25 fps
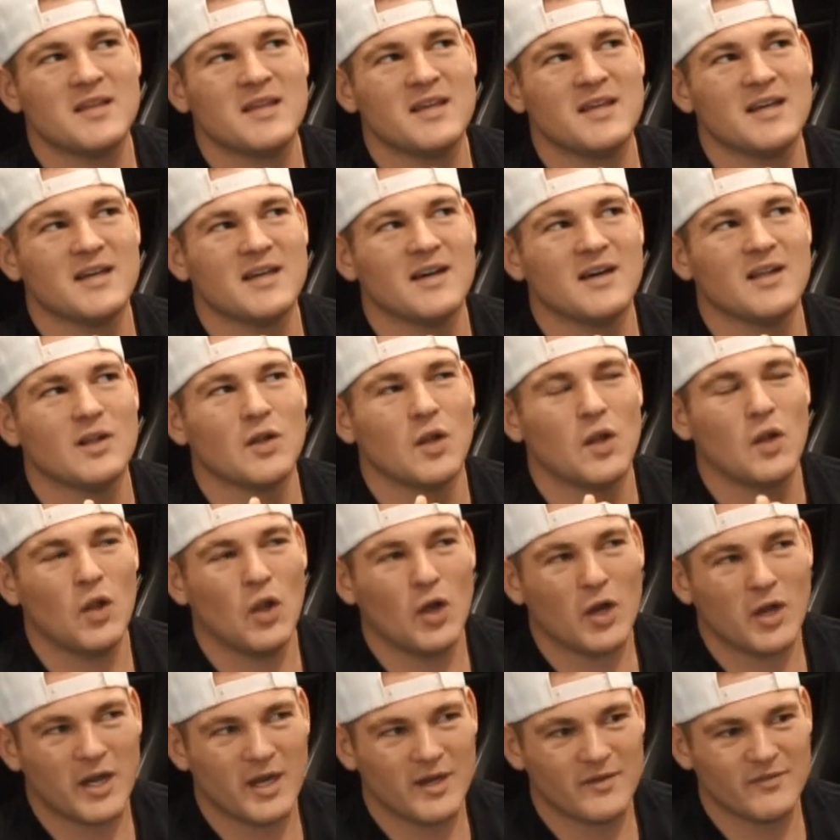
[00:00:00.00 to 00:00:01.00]
the
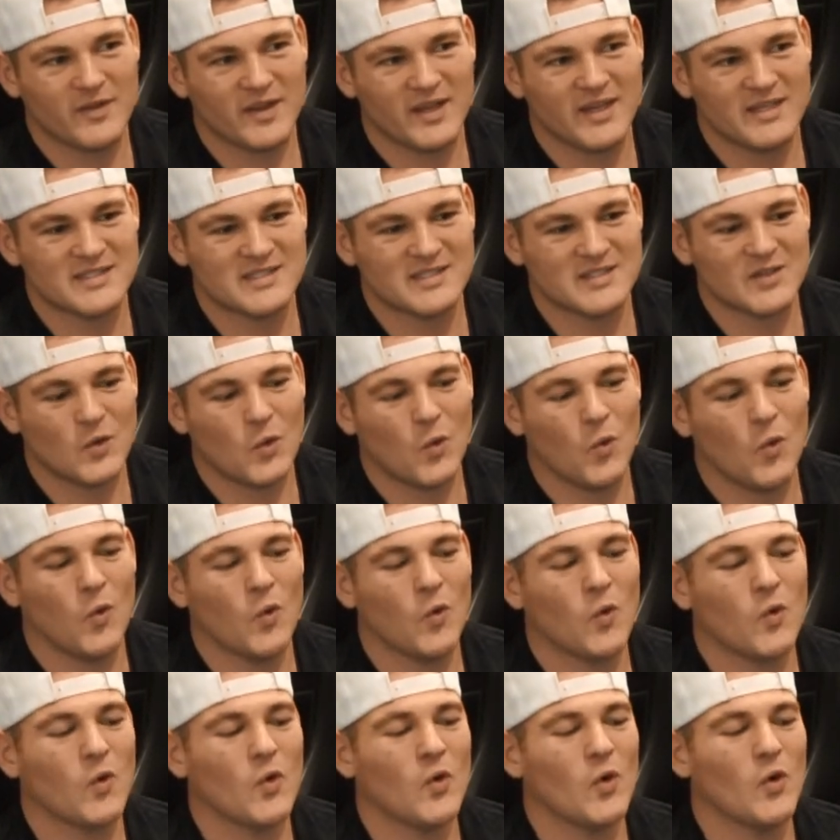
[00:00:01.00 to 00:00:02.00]
look of it
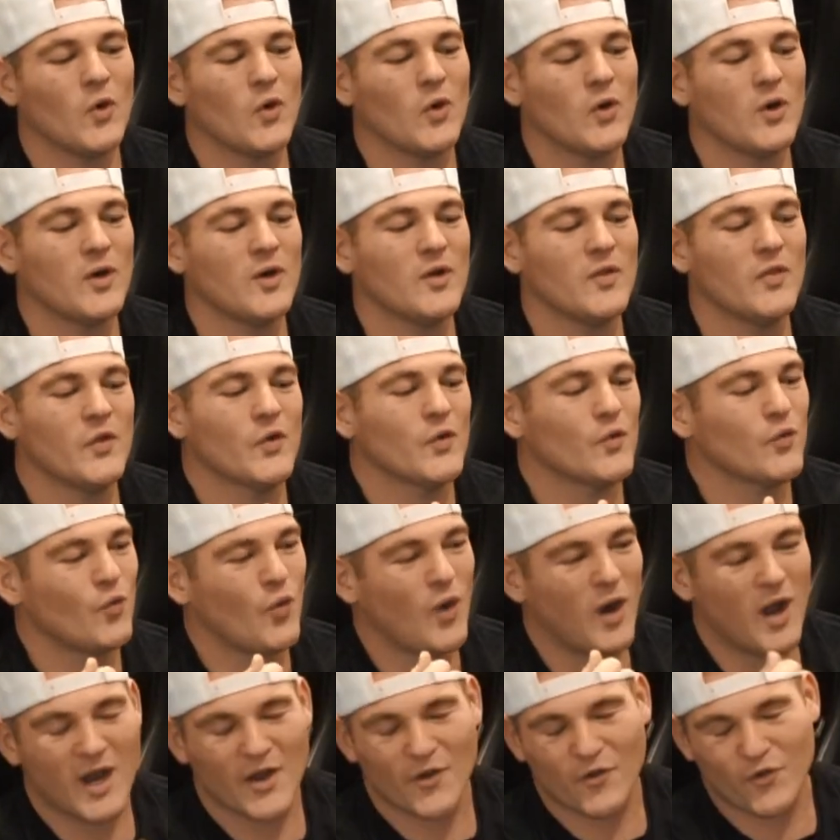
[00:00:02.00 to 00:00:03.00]
or the
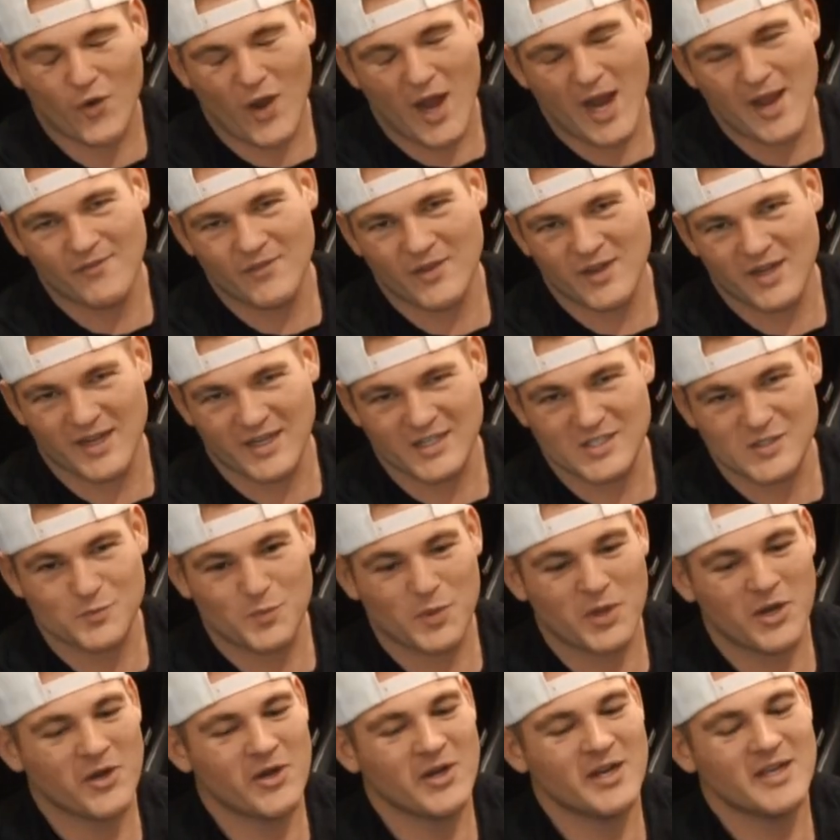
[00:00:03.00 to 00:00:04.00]
raw driving
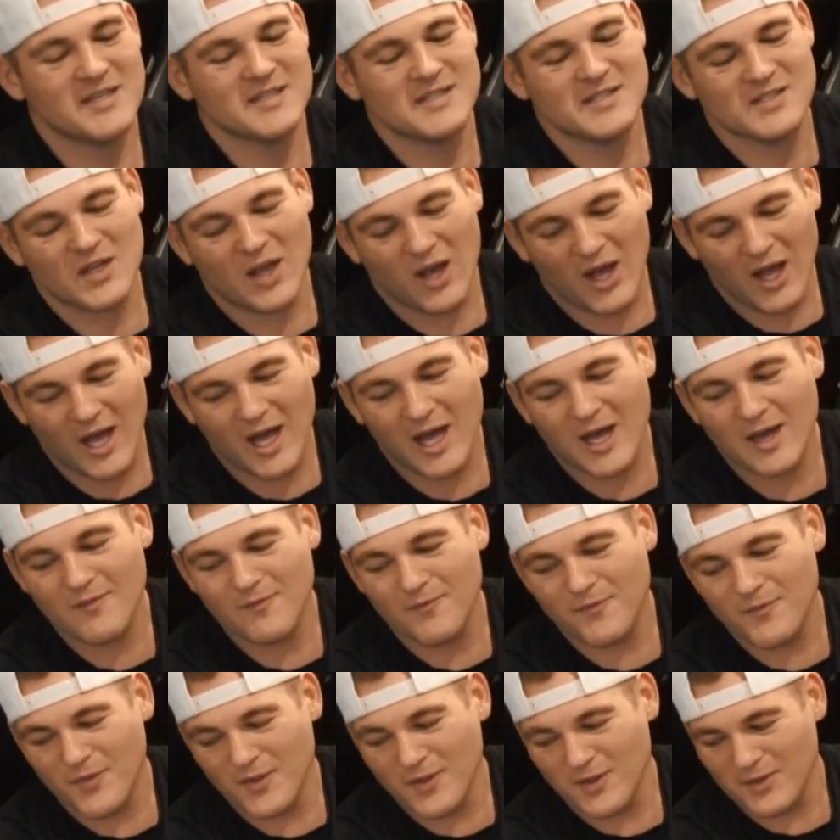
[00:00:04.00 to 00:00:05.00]
experience
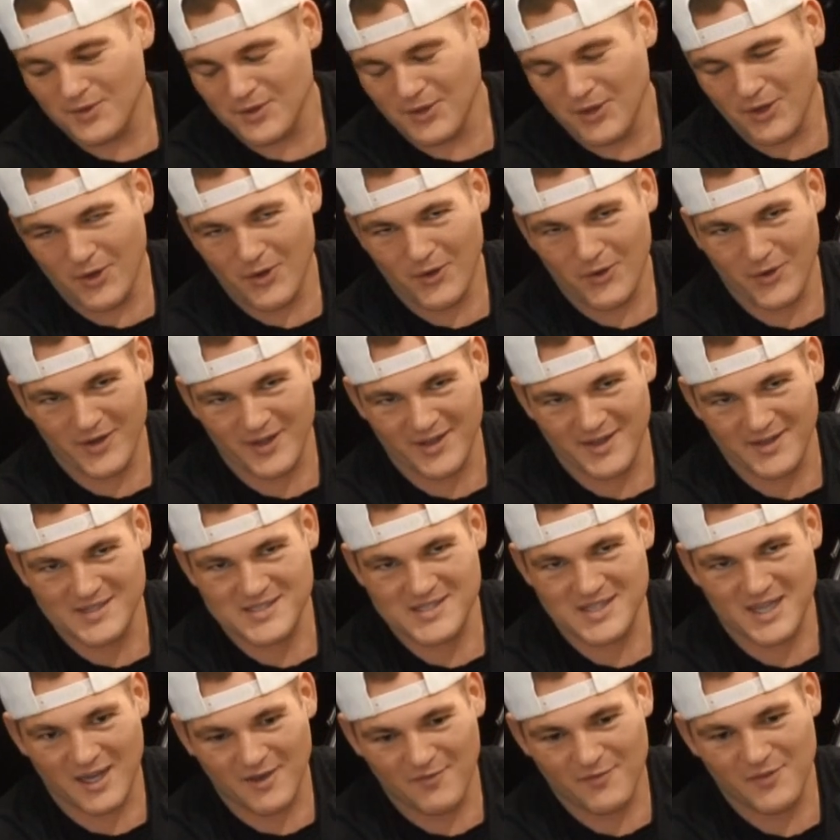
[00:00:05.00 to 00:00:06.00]
of the
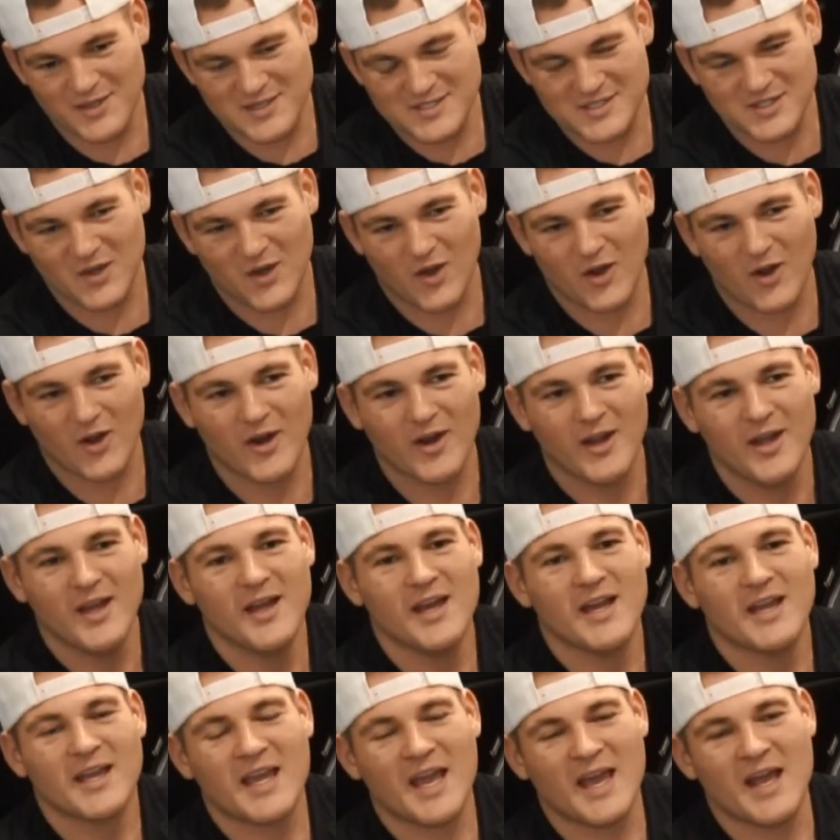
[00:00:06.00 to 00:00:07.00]
Lotus, of this car,
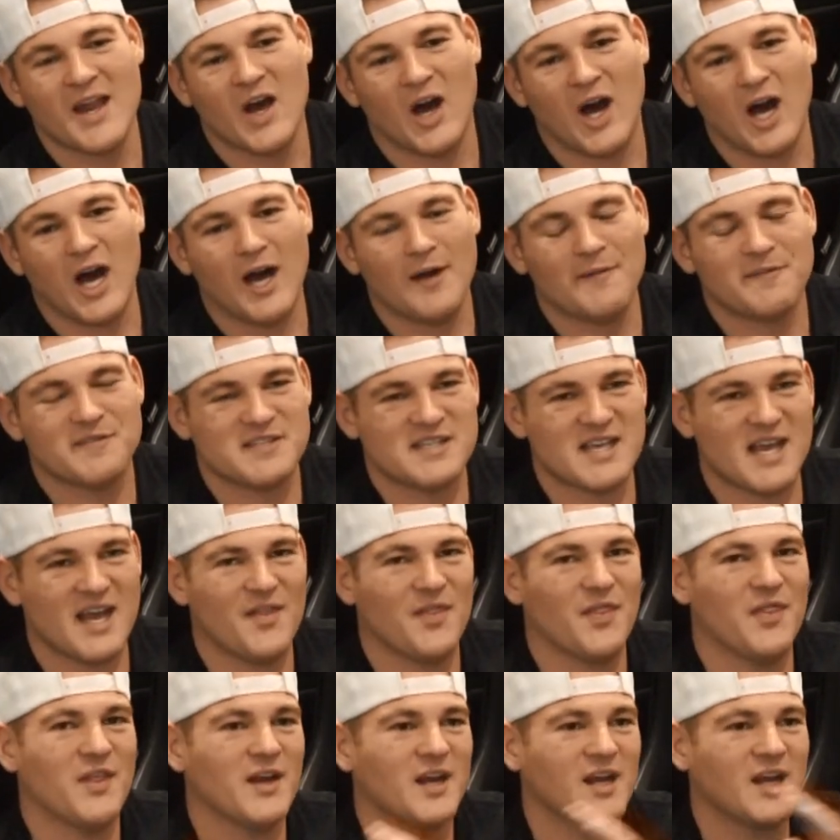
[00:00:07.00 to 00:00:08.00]
can
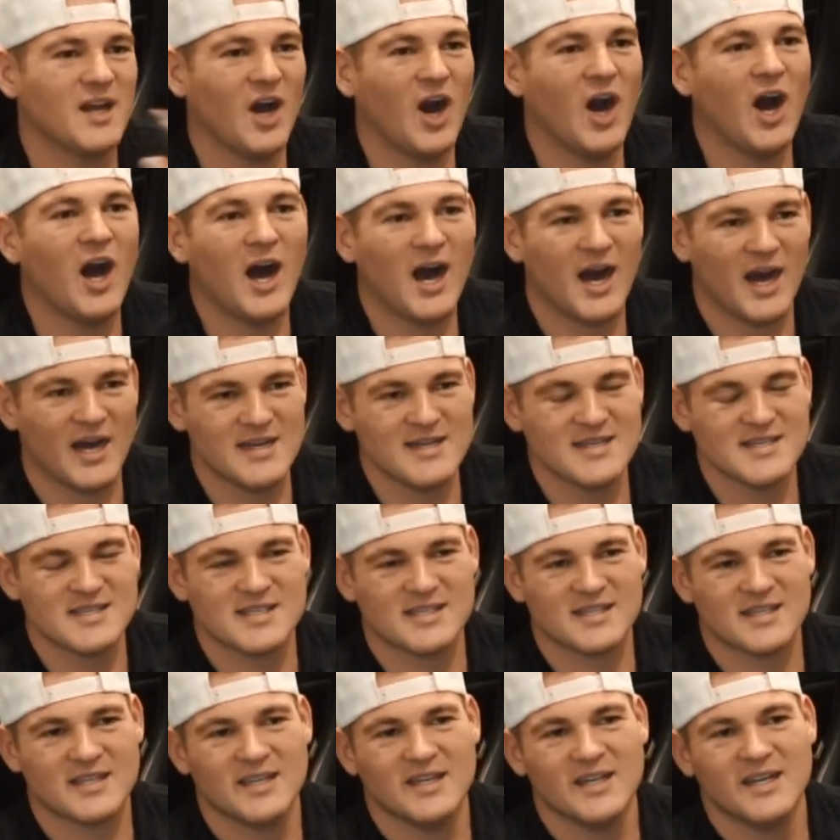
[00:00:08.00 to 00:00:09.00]
offset the
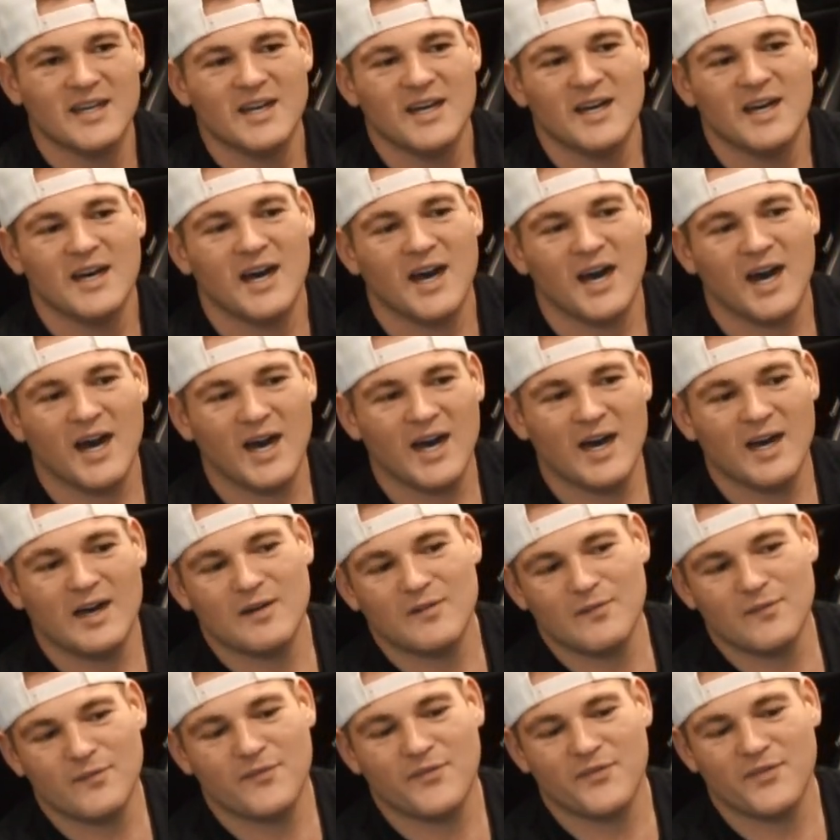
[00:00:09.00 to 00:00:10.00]
cost
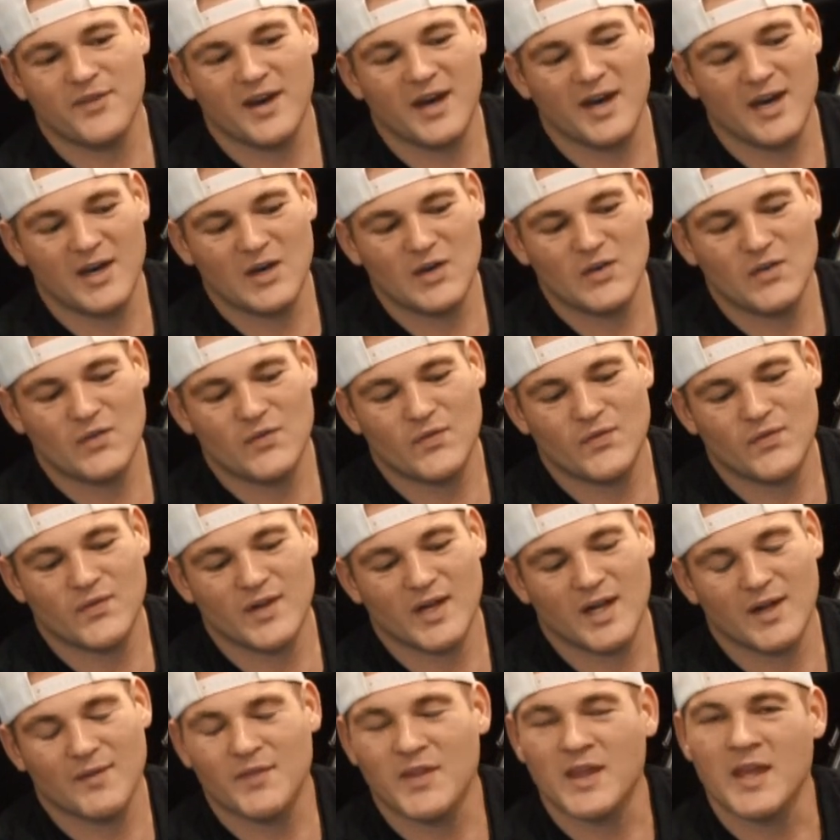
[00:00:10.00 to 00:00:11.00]
of
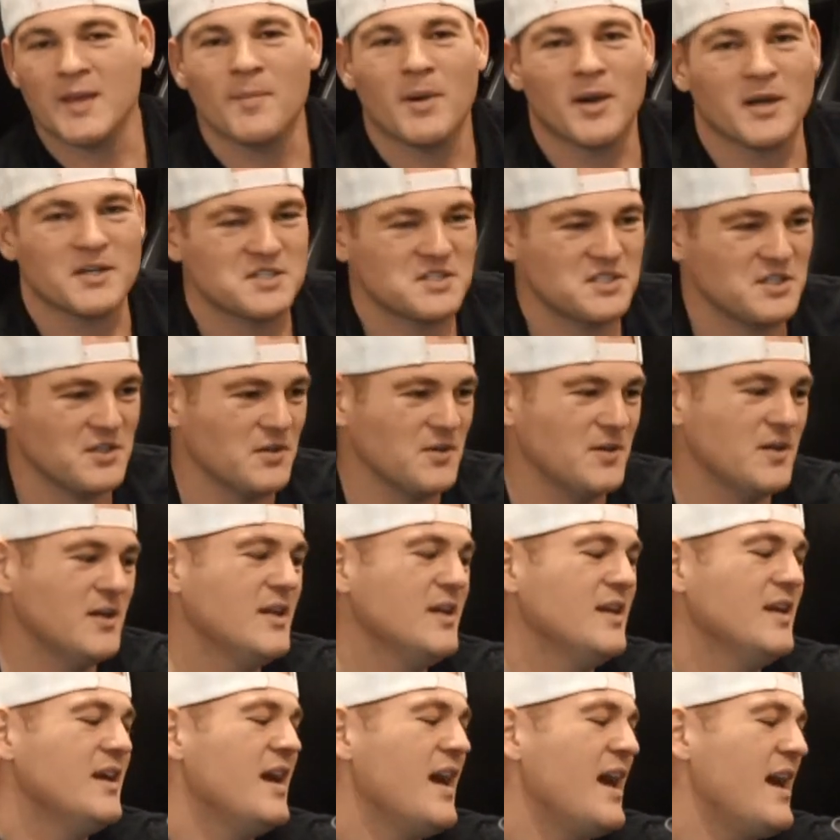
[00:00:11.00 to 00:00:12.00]
the MR2.
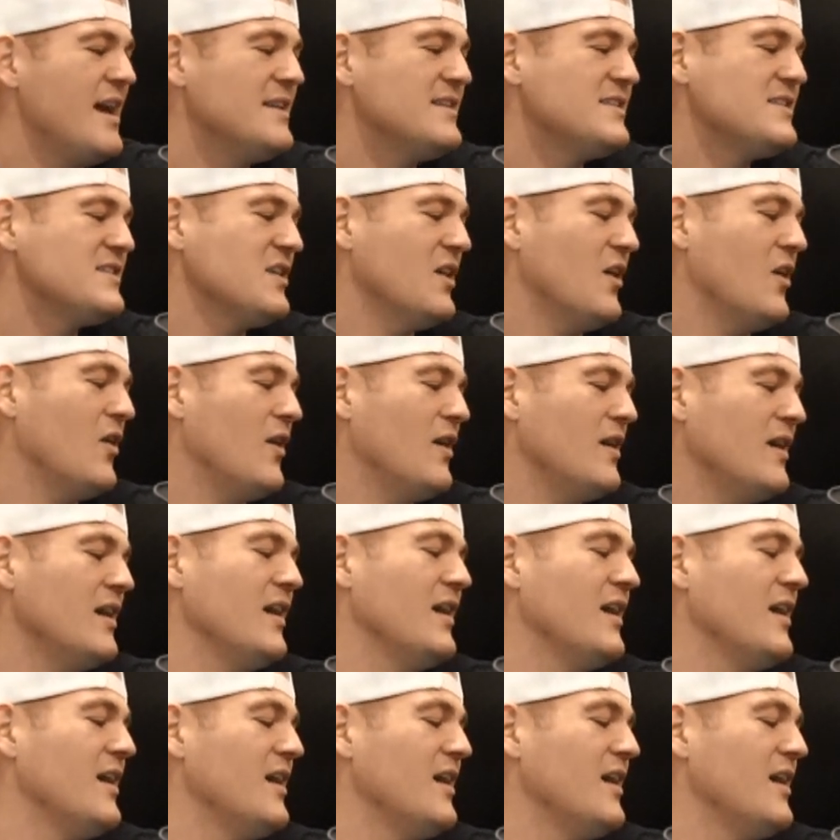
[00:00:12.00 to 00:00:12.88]
And so